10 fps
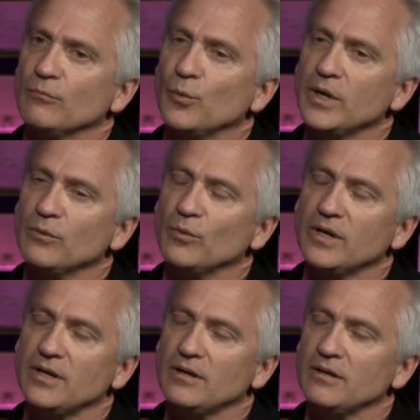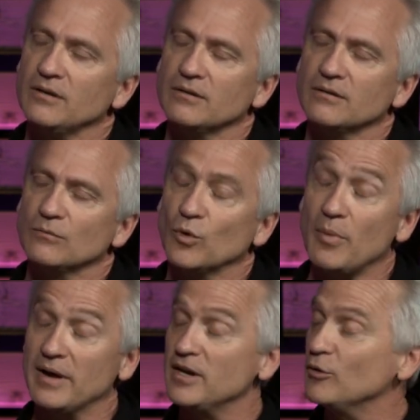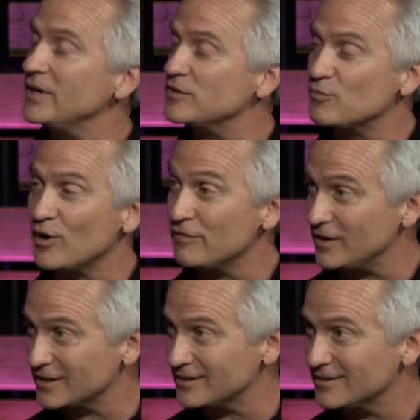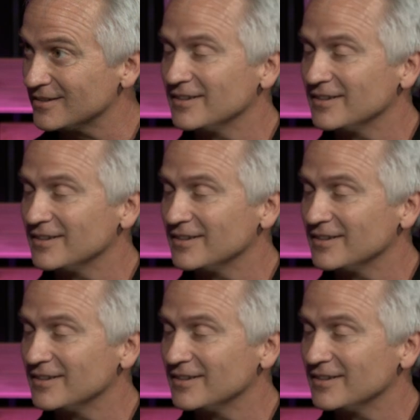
we, we were by no means perfect,